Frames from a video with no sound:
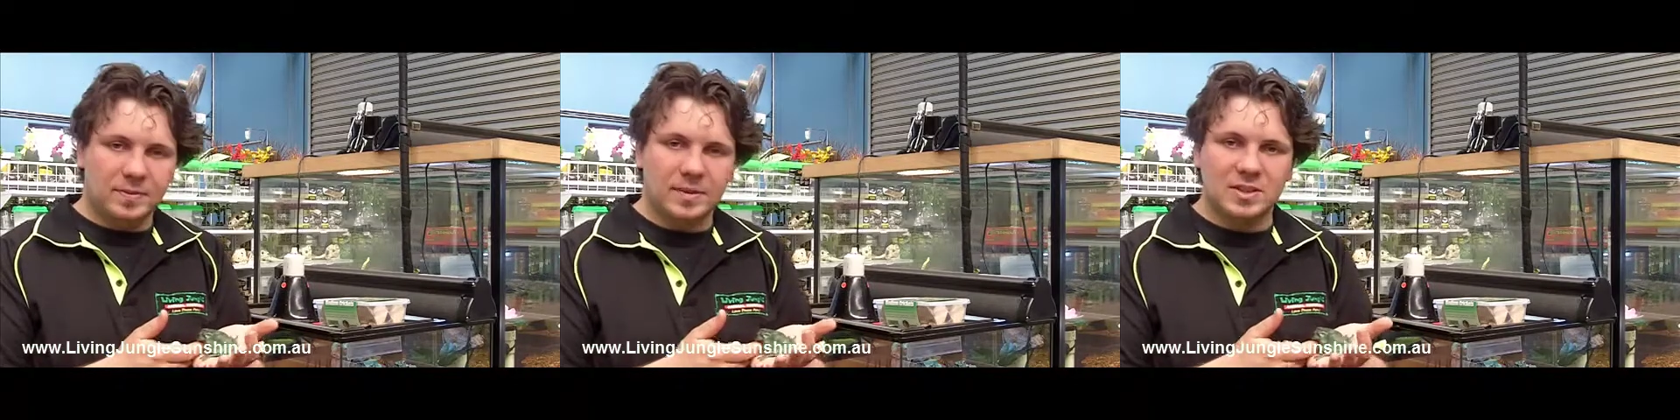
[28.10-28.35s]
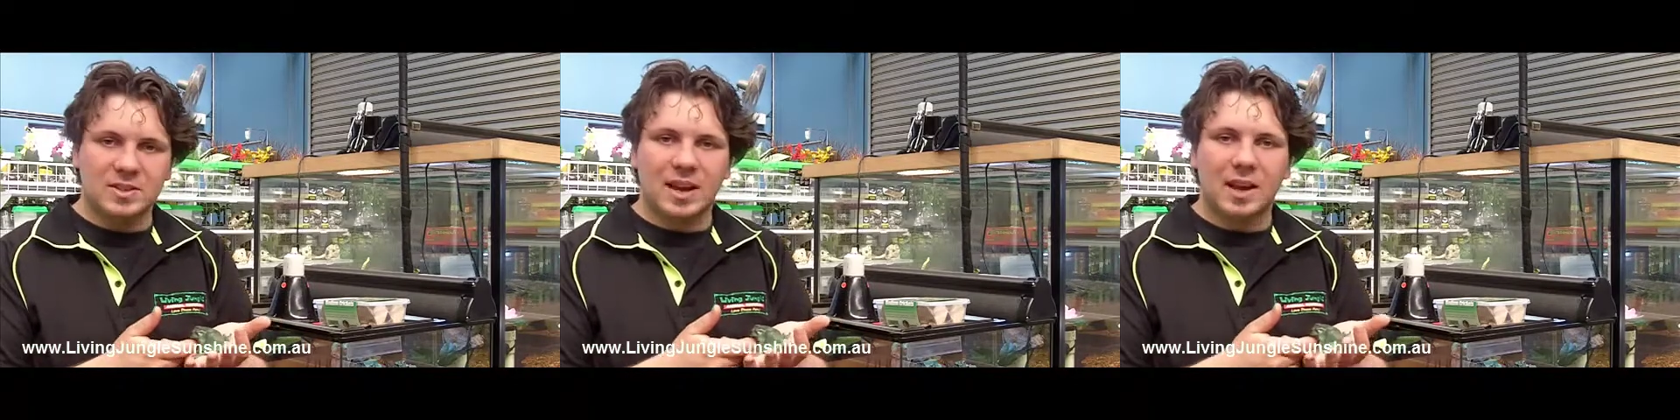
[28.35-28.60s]

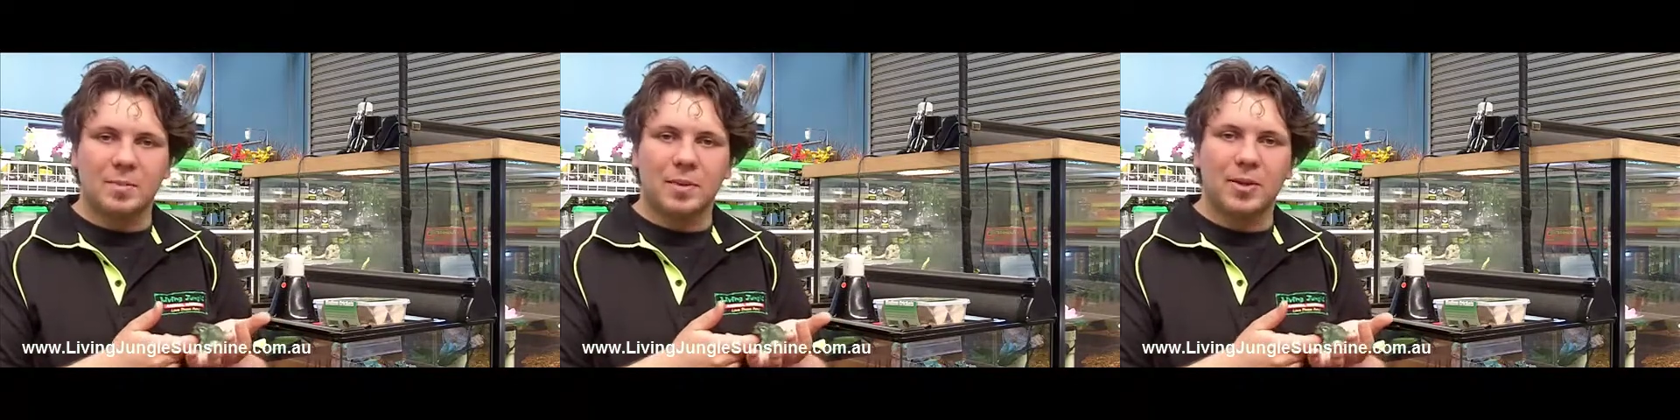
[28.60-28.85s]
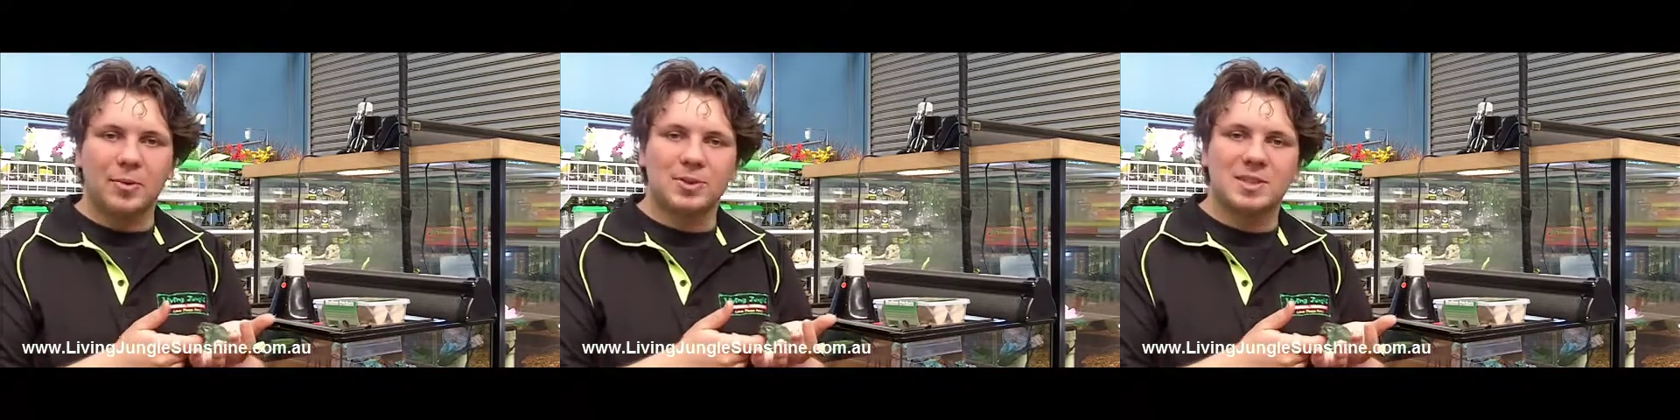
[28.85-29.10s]
his younger
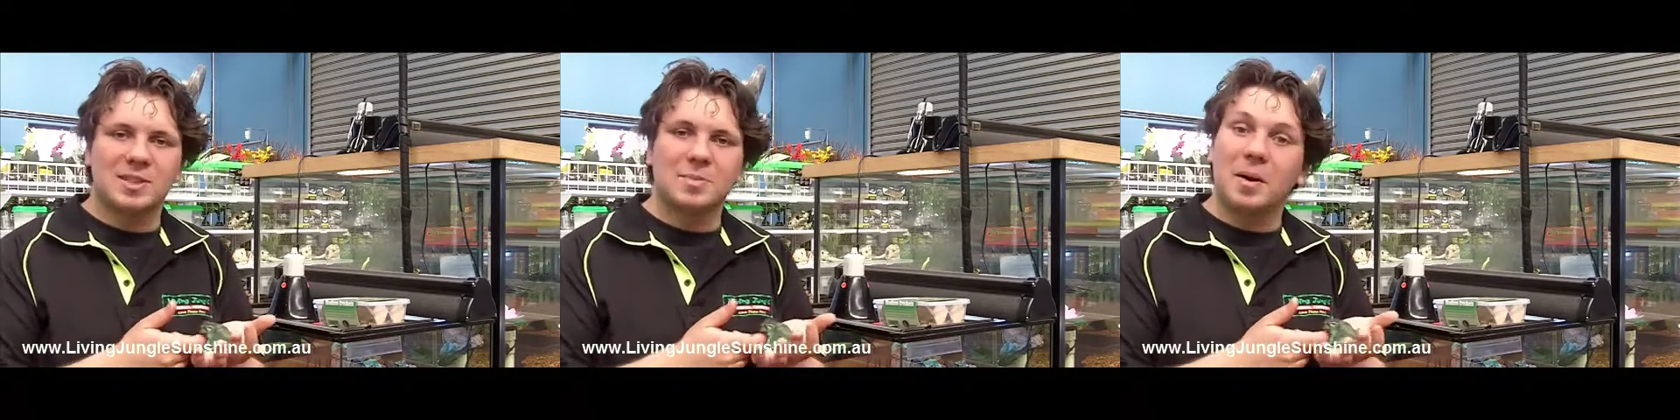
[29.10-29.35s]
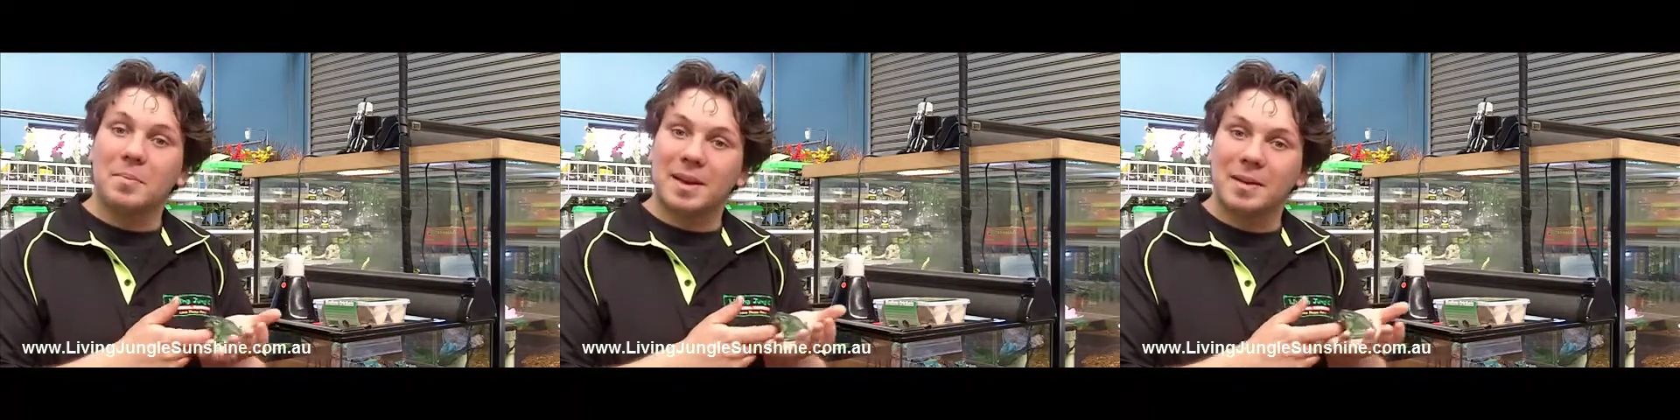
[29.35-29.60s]
brother or sister
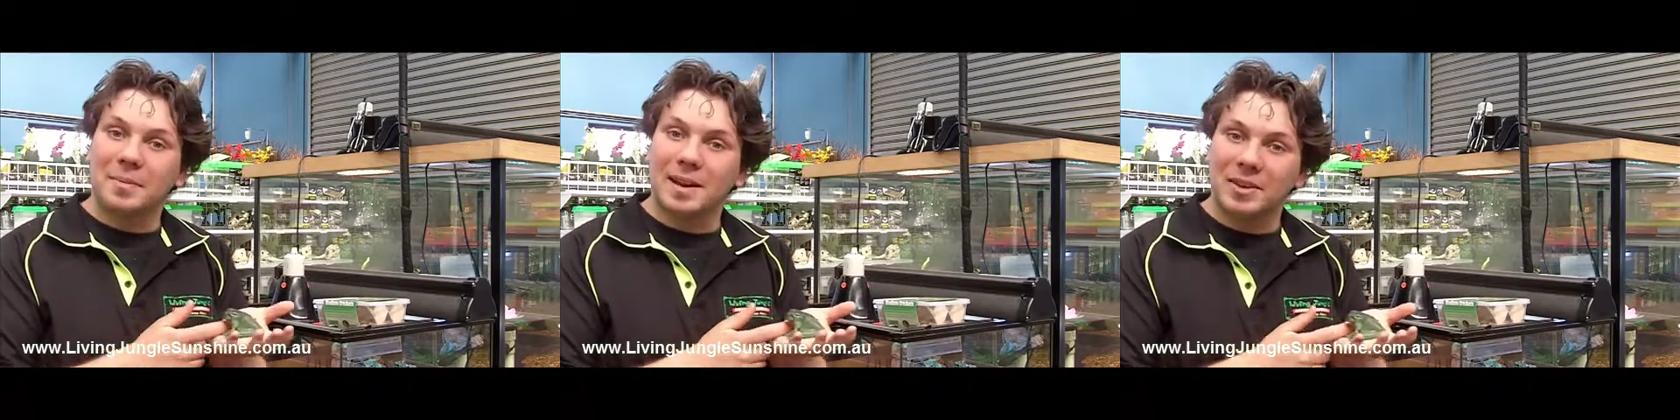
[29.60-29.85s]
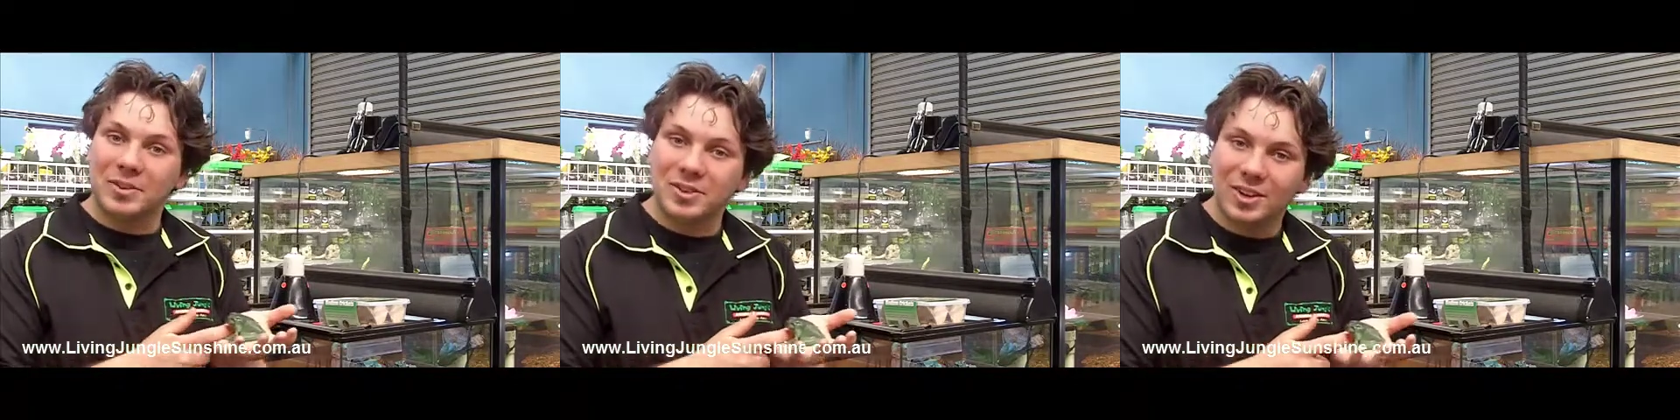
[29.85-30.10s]
might become
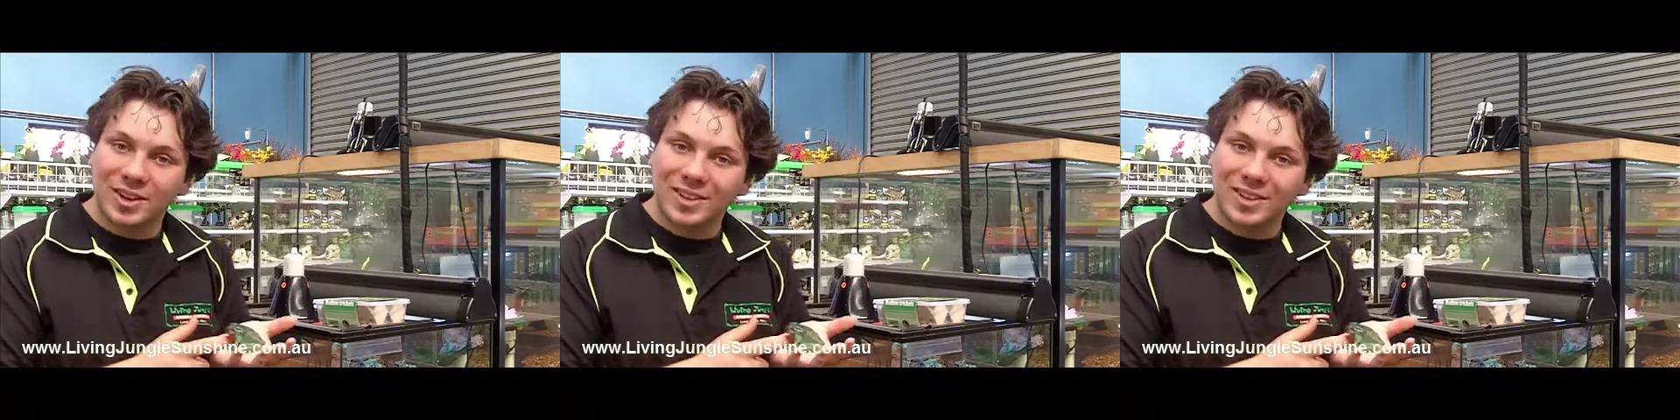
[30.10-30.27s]
lunch.